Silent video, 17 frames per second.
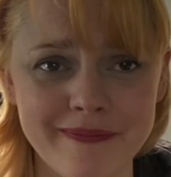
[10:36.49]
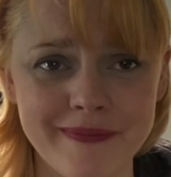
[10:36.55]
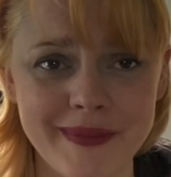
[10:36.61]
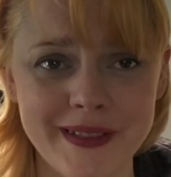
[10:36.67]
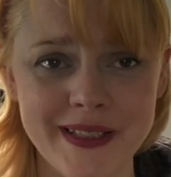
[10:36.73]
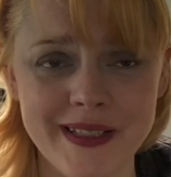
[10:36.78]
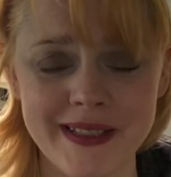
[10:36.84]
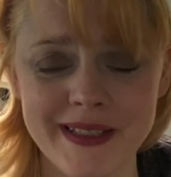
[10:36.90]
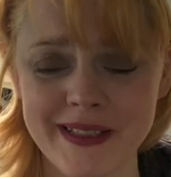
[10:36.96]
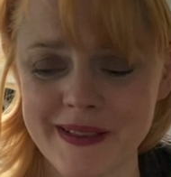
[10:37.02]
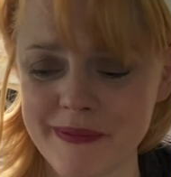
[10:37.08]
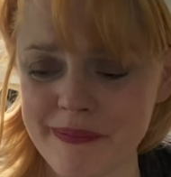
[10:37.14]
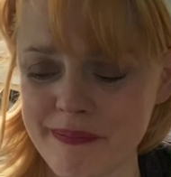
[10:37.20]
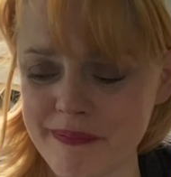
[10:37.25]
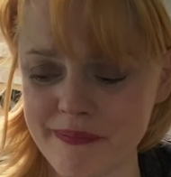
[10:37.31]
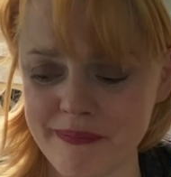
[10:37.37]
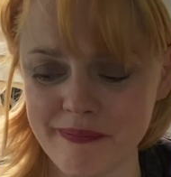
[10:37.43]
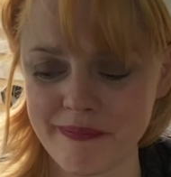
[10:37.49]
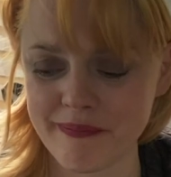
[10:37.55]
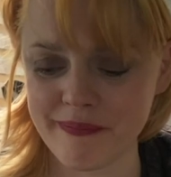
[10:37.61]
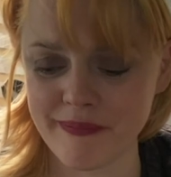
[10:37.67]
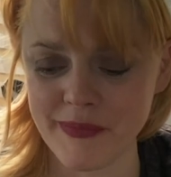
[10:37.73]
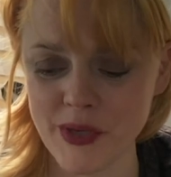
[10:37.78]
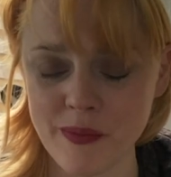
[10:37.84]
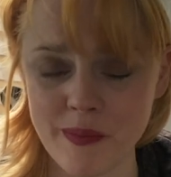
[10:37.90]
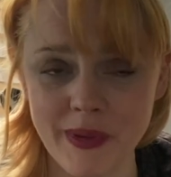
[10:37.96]
This is
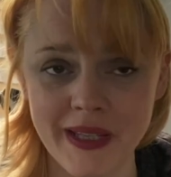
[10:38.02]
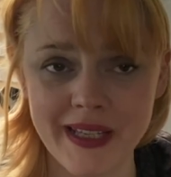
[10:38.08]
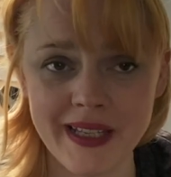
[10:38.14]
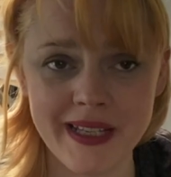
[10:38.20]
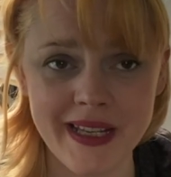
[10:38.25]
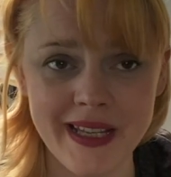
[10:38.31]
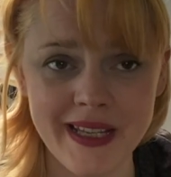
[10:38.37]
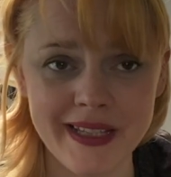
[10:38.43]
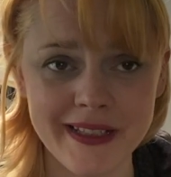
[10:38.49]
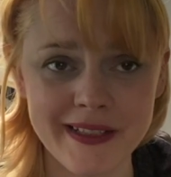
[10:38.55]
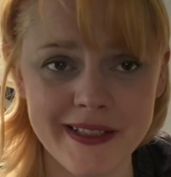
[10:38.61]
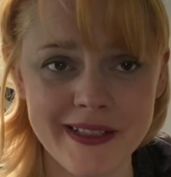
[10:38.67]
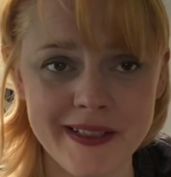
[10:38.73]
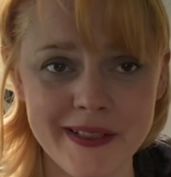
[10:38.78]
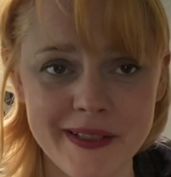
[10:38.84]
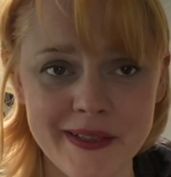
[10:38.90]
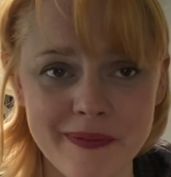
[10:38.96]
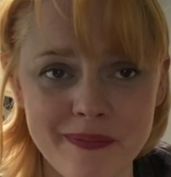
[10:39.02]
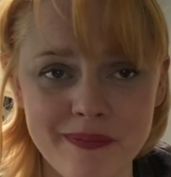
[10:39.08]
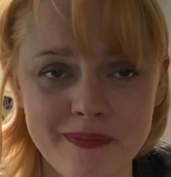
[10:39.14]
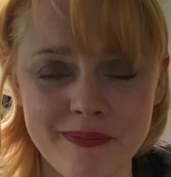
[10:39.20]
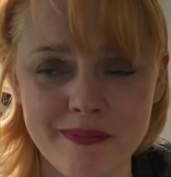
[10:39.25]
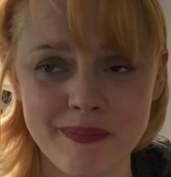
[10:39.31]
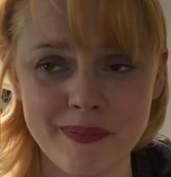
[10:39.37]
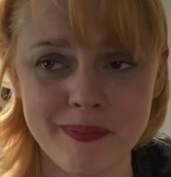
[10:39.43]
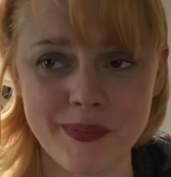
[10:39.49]
new beginnings,
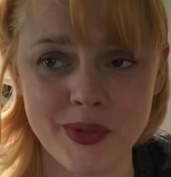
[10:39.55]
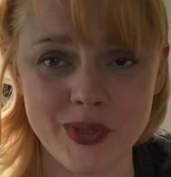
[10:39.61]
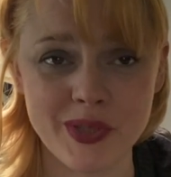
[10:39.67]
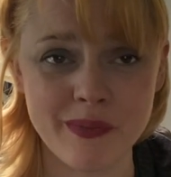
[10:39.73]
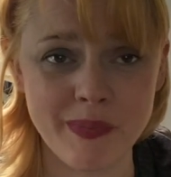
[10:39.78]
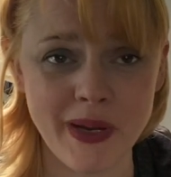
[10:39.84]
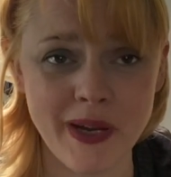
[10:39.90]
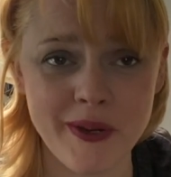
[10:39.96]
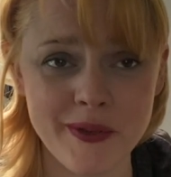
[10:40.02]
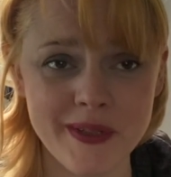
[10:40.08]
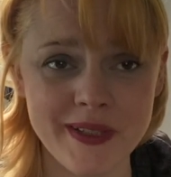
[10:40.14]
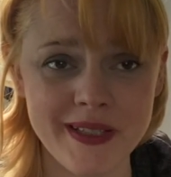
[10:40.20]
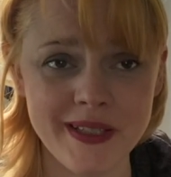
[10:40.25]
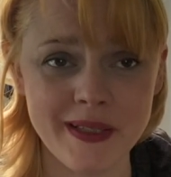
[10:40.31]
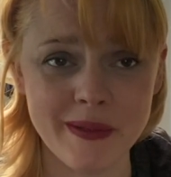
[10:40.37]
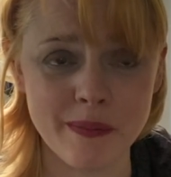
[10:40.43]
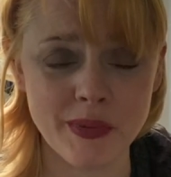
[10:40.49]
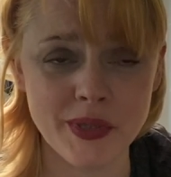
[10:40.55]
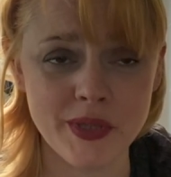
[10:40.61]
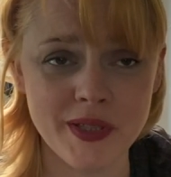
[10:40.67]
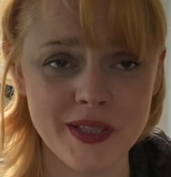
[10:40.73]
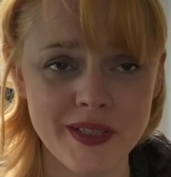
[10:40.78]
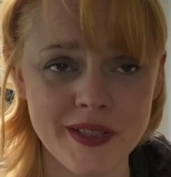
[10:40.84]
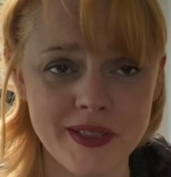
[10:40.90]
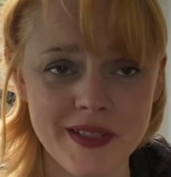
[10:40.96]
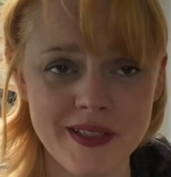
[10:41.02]
prosperity,
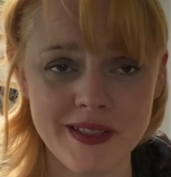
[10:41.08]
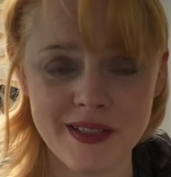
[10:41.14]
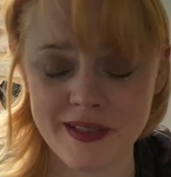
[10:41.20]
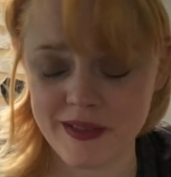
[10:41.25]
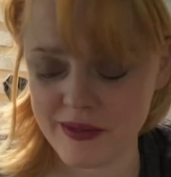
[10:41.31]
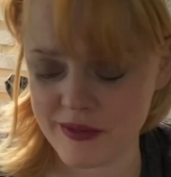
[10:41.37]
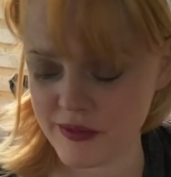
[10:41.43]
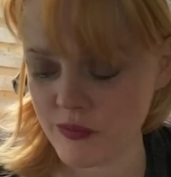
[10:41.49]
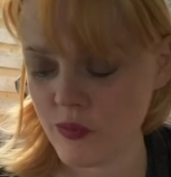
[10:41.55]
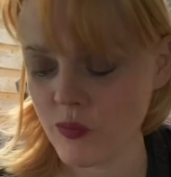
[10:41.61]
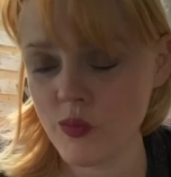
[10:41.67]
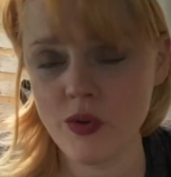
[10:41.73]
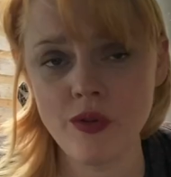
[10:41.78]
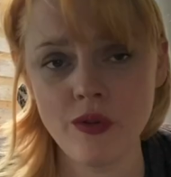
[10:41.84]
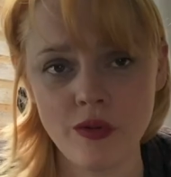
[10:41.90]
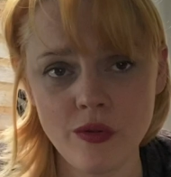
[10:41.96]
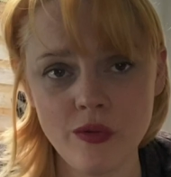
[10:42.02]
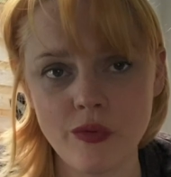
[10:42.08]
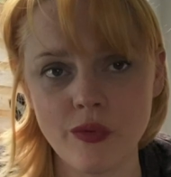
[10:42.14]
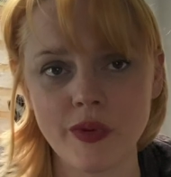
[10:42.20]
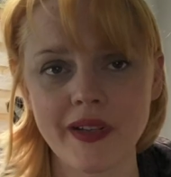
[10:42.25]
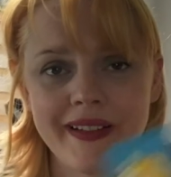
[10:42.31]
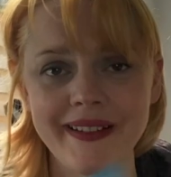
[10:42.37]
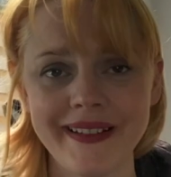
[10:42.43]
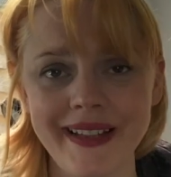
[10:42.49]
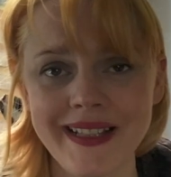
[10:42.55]
abundance. Woo!
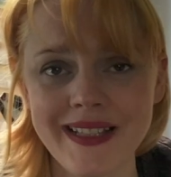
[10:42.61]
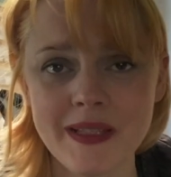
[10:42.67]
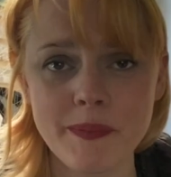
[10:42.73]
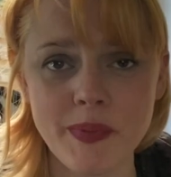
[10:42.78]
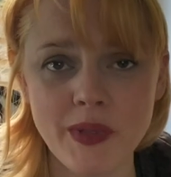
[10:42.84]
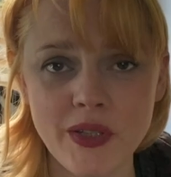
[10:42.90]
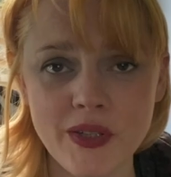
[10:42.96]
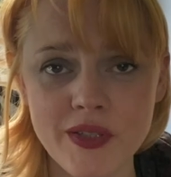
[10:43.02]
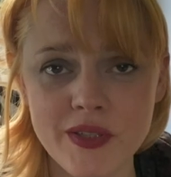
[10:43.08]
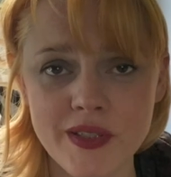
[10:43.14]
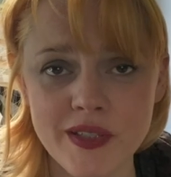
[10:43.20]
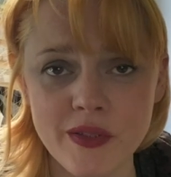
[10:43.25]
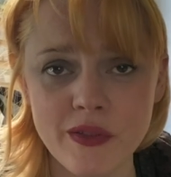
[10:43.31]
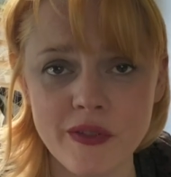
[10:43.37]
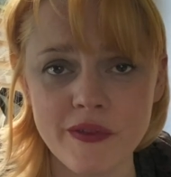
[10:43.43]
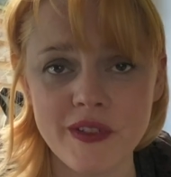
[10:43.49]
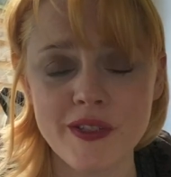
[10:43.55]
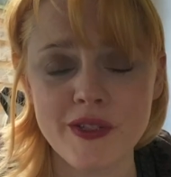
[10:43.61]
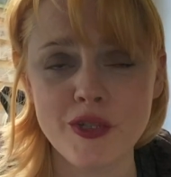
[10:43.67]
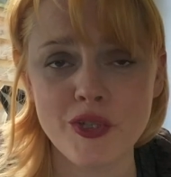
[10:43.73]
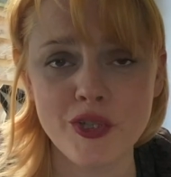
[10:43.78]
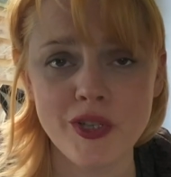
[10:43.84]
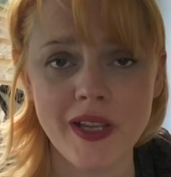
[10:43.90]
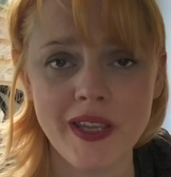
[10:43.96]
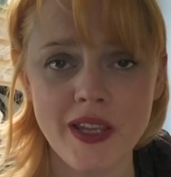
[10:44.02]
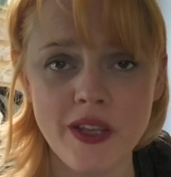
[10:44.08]
And that's because the universe is
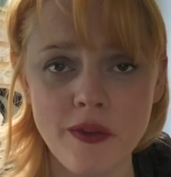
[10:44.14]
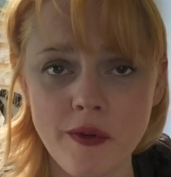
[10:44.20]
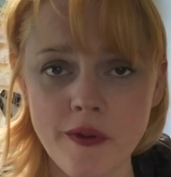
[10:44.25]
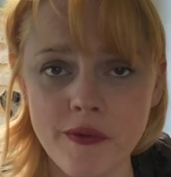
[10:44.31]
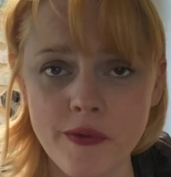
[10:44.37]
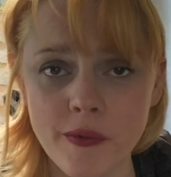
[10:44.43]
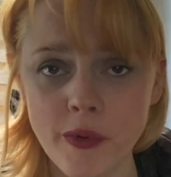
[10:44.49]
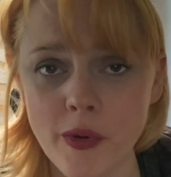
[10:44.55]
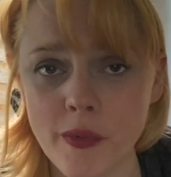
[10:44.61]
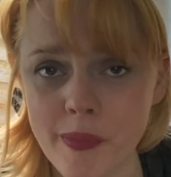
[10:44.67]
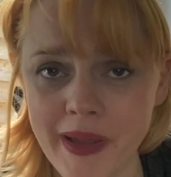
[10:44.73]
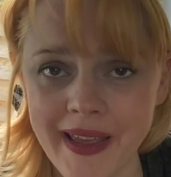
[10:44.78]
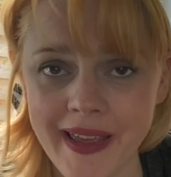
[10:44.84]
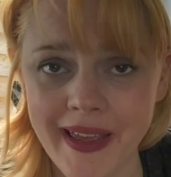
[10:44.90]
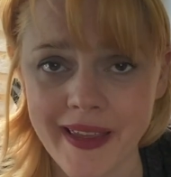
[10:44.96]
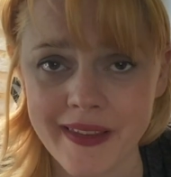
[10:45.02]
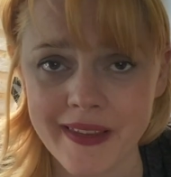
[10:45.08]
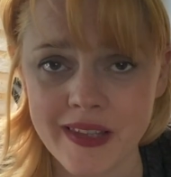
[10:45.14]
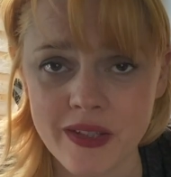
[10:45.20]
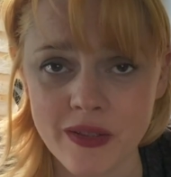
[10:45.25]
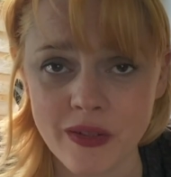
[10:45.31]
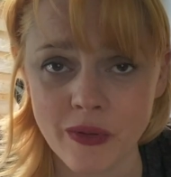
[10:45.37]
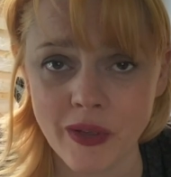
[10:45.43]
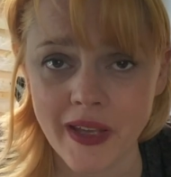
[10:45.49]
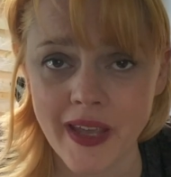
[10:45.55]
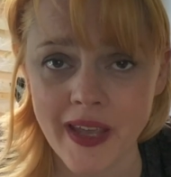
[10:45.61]
shaking you off the wrong path,
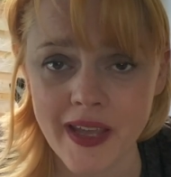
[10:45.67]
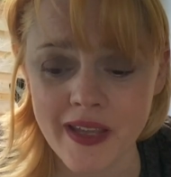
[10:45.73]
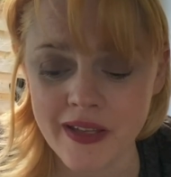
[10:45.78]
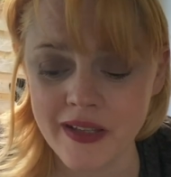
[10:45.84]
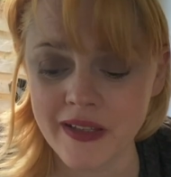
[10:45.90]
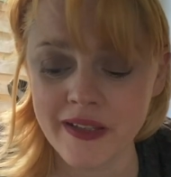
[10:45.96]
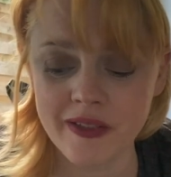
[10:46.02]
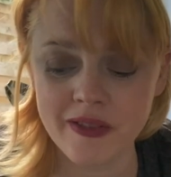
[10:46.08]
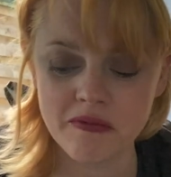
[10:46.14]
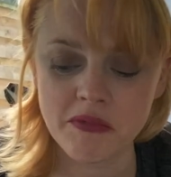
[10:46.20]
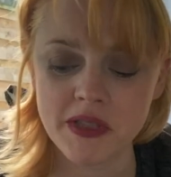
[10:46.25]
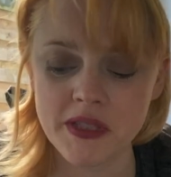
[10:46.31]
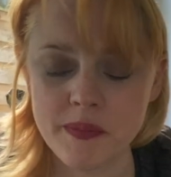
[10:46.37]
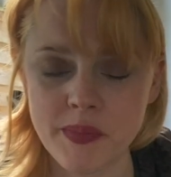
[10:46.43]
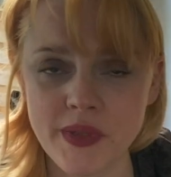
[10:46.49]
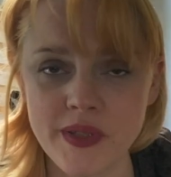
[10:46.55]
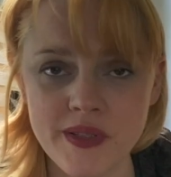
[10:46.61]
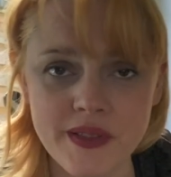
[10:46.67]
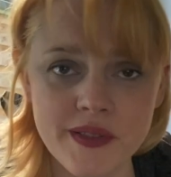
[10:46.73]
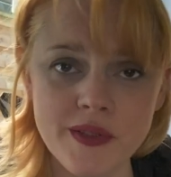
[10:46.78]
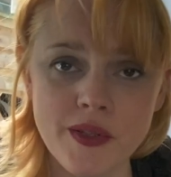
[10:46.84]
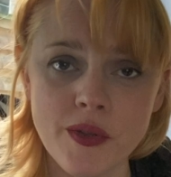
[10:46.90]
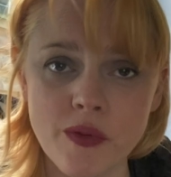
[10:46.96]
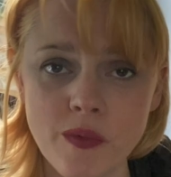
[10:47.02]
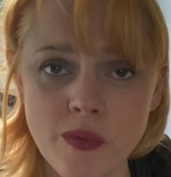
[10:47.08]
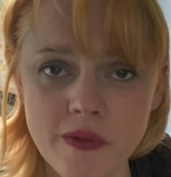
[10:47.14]
okay? This person's
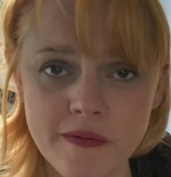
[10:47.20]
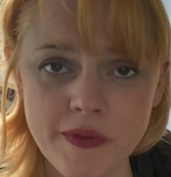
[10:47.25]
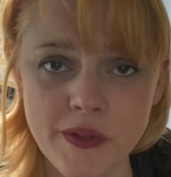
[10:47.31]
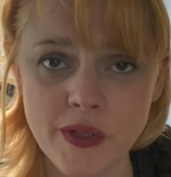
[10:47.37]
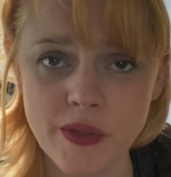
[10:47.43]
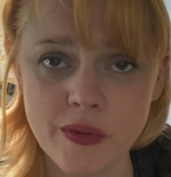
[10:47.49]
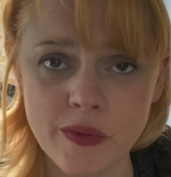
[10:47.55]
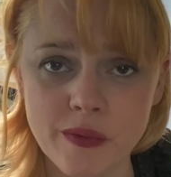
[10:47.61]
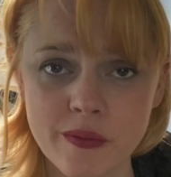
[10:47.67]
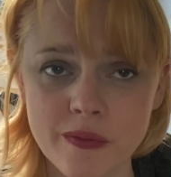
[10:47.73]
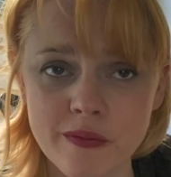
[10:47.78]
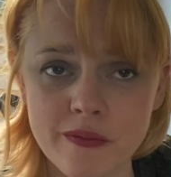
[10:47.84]
not the one for you.